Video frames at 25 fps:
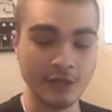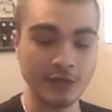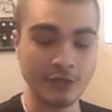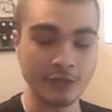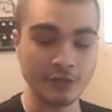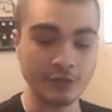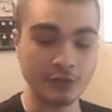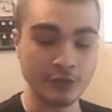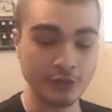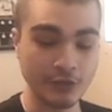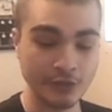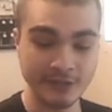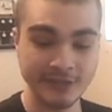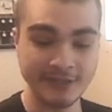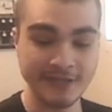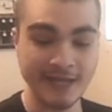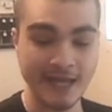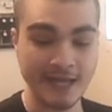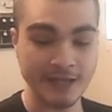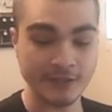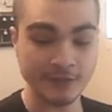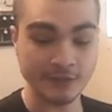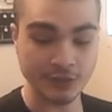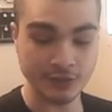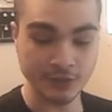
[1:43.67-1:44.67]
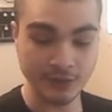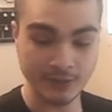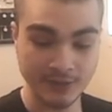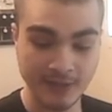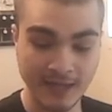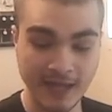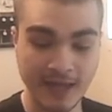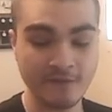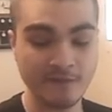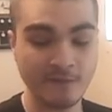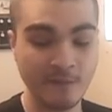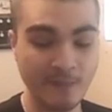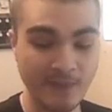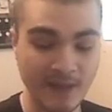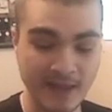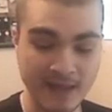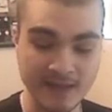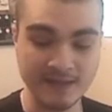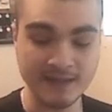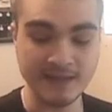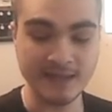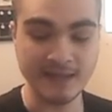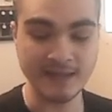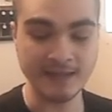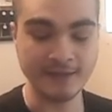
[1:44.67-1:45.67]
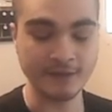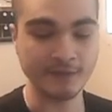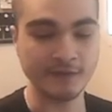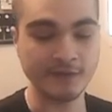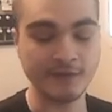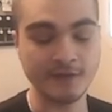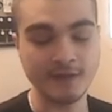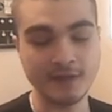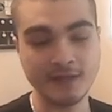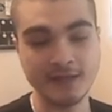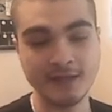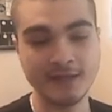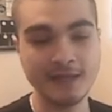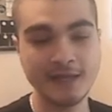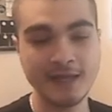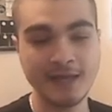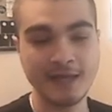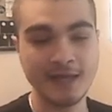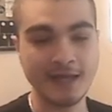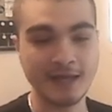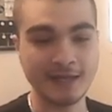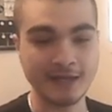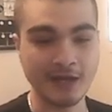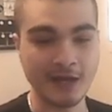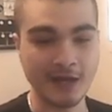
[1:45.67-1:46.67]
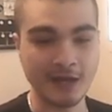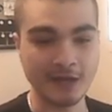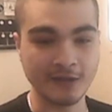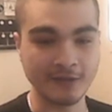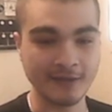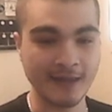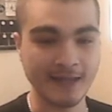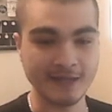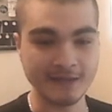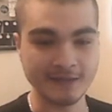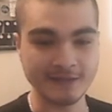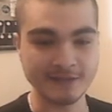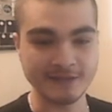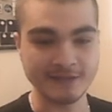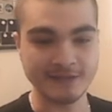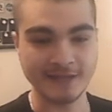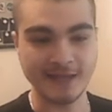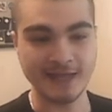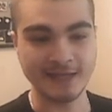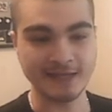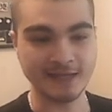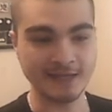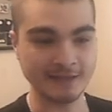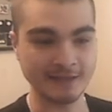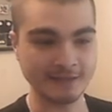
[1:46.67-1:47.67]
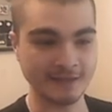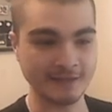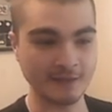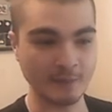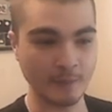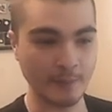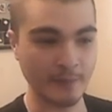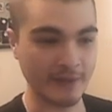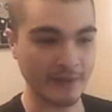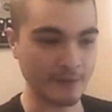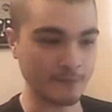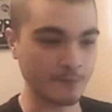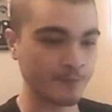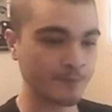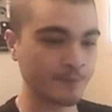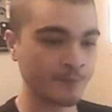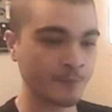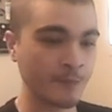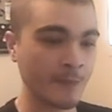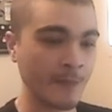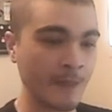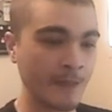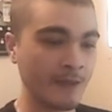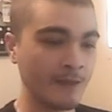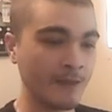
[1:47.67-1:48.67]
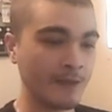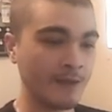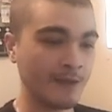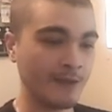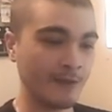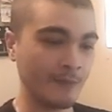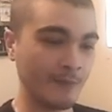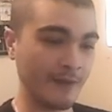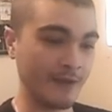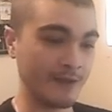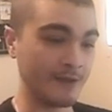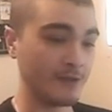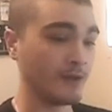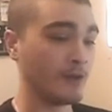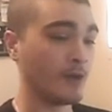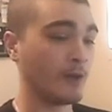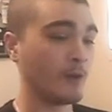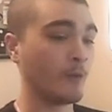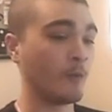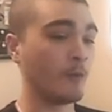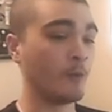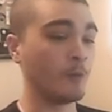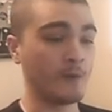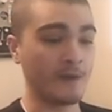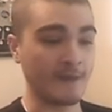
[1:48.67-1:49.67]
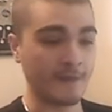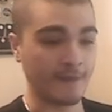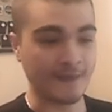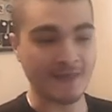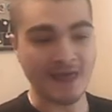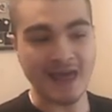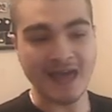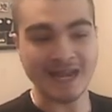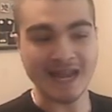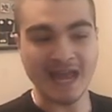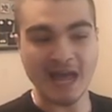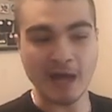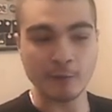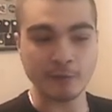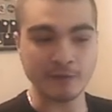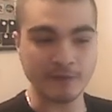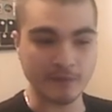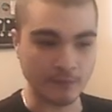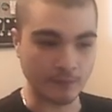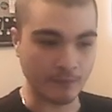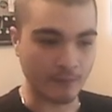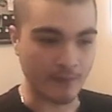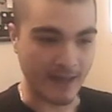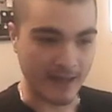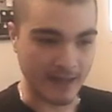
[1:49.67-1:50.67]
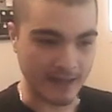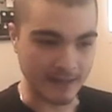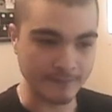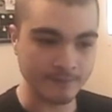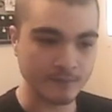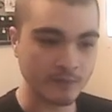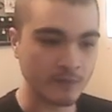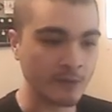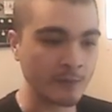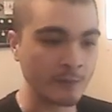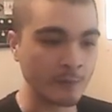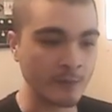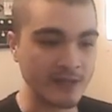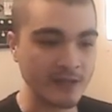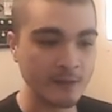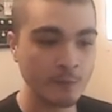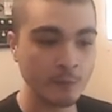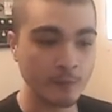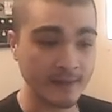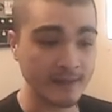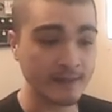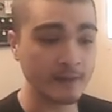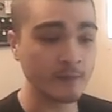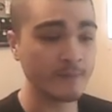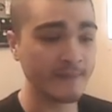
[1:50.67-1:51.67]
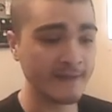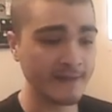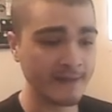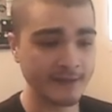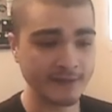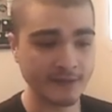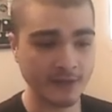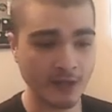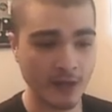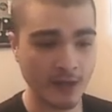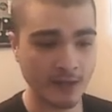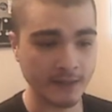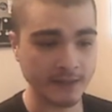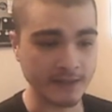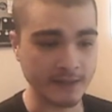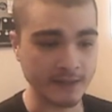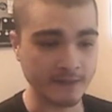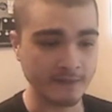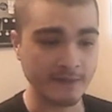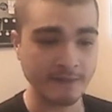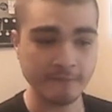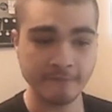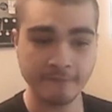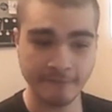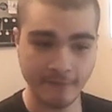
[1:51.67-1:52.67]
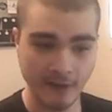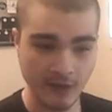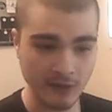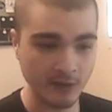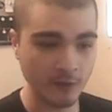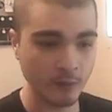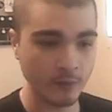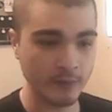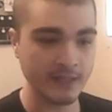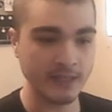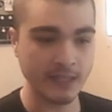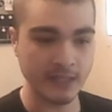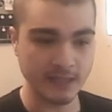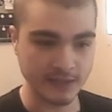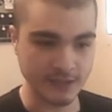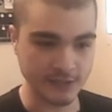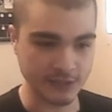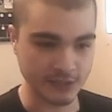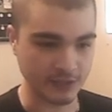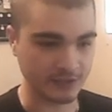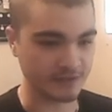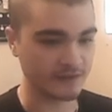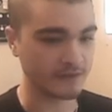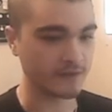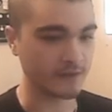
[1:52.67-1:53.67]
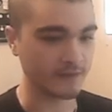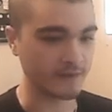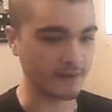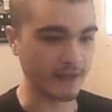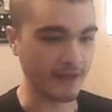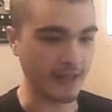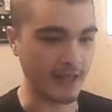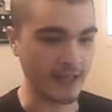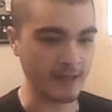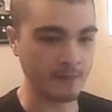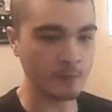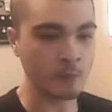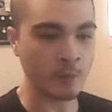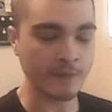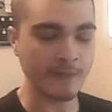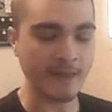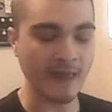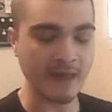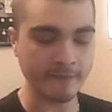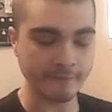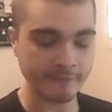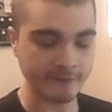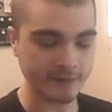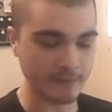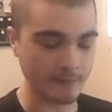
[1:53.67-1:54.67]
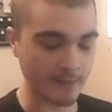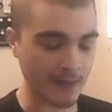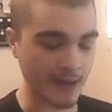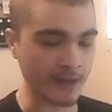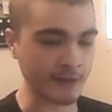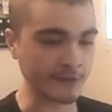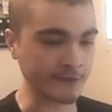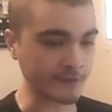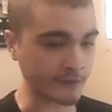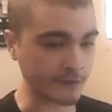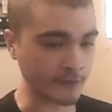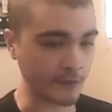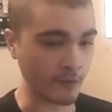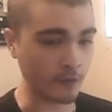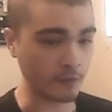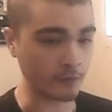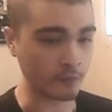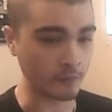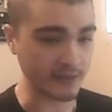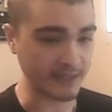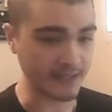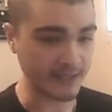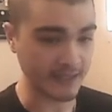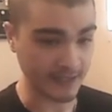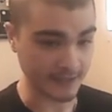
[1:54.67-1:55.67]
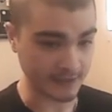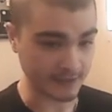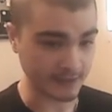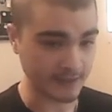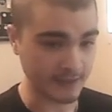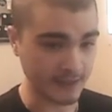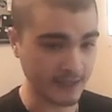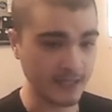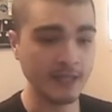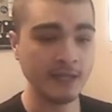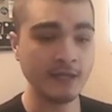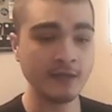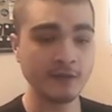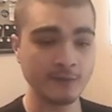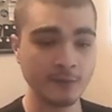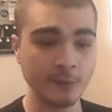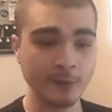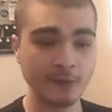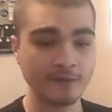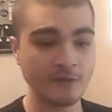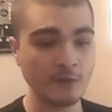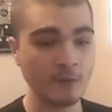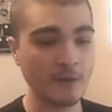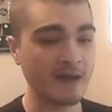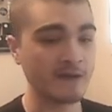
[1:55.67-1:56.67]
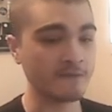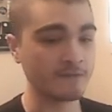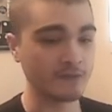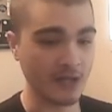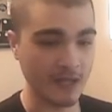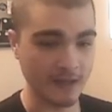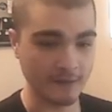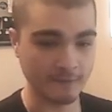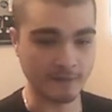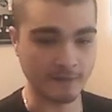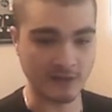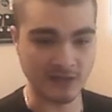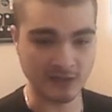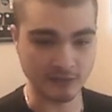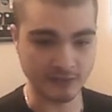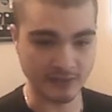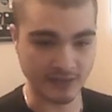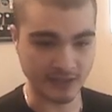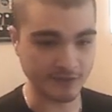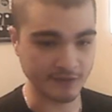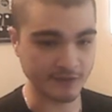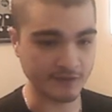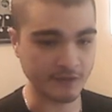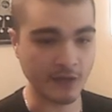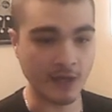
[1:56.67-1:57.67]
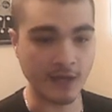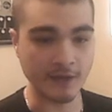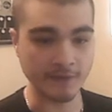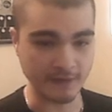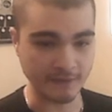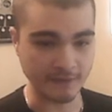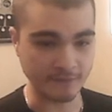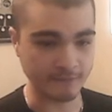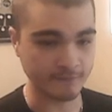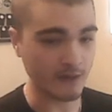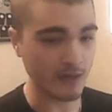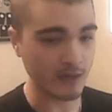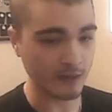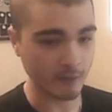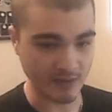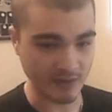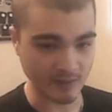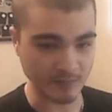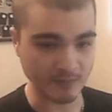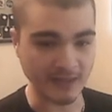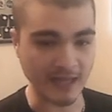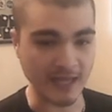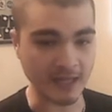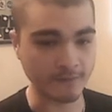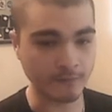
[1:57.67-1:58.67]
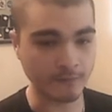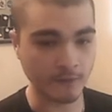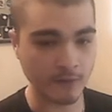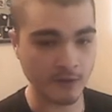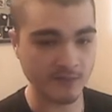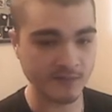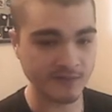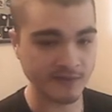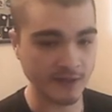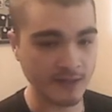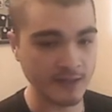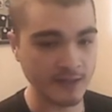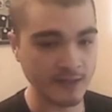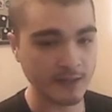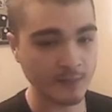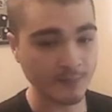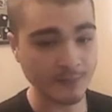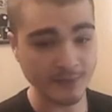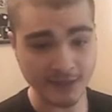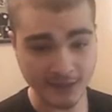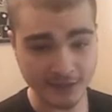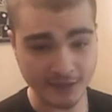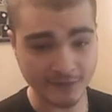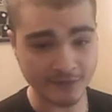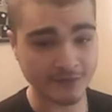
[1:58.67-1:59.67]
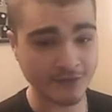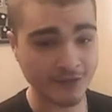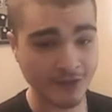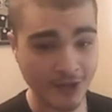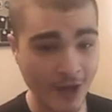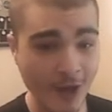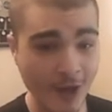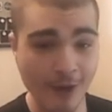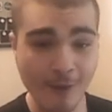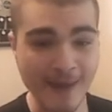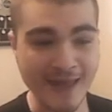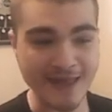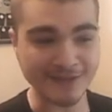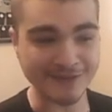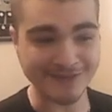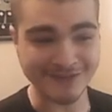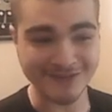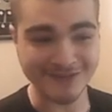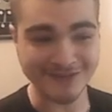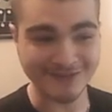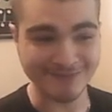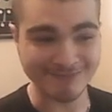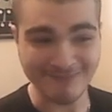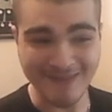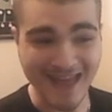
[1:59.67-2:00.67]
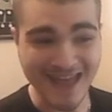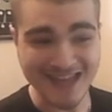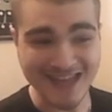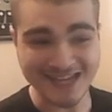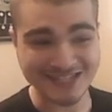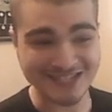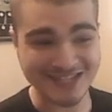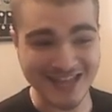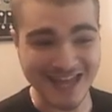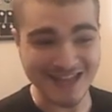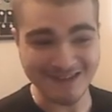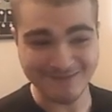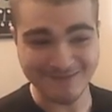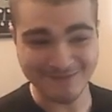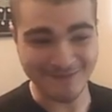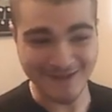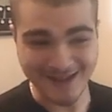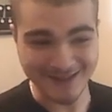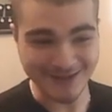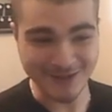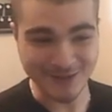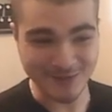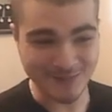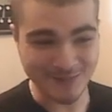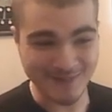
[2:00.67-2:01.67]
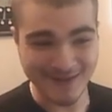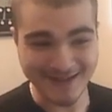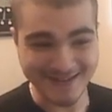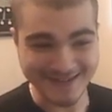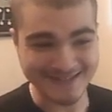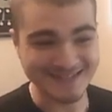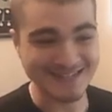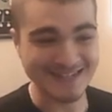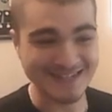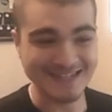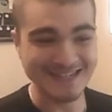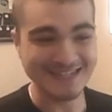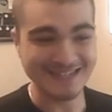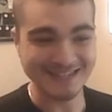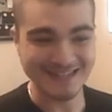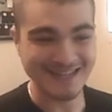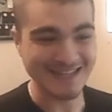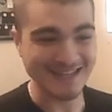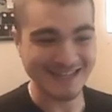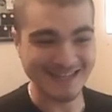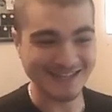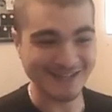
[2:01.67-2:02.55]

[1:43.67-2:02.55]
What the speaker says: could and should have paid DLC, and I'll get into that in a little bit. But with that out the way, we will be unlocking the following additions to the game with every milestone we hit. So if you have not followed us on the following platforms, please go and smash that follow button like it